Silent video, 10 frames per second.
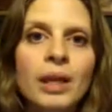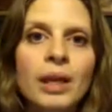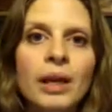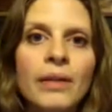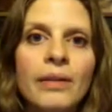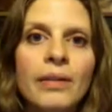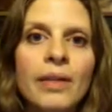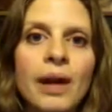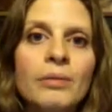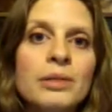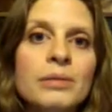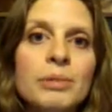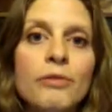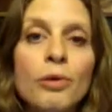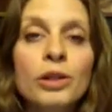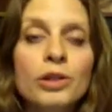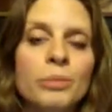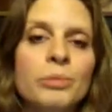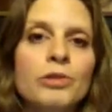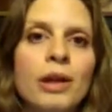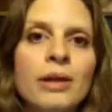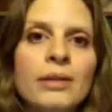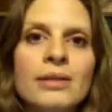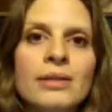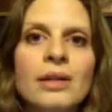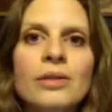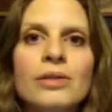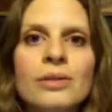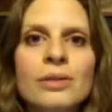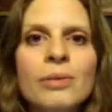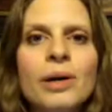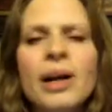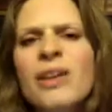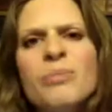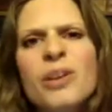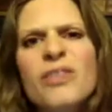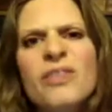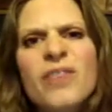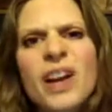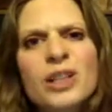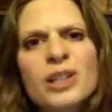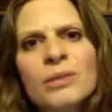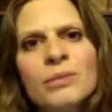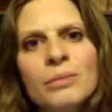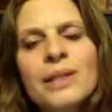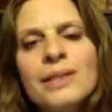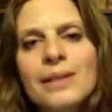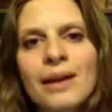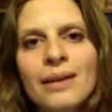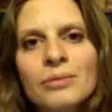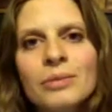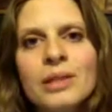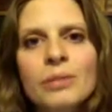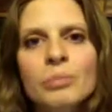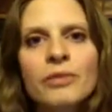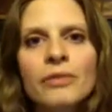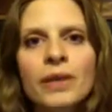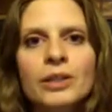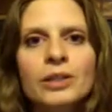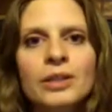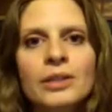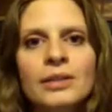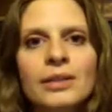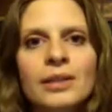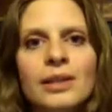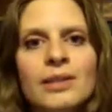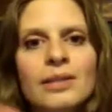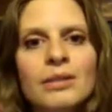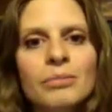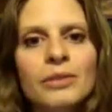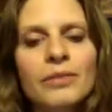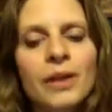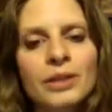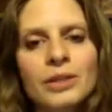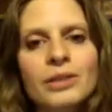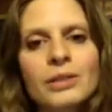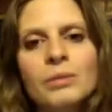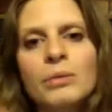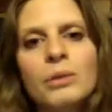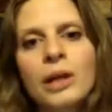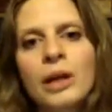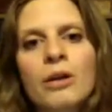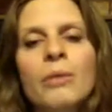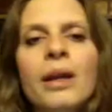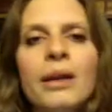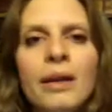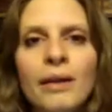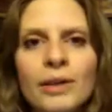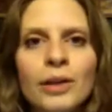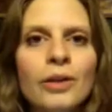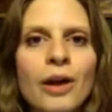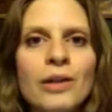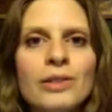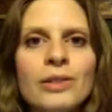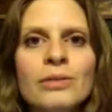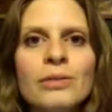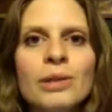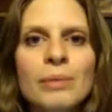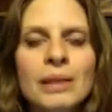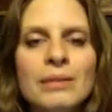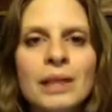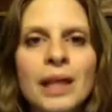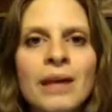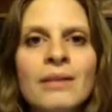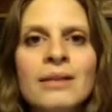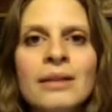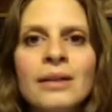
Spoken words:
And that was before Job's trials. So what kind of perfection was that? Was it the perfection, is it perfection to be working on our way and having good hearts and doing the best that we can?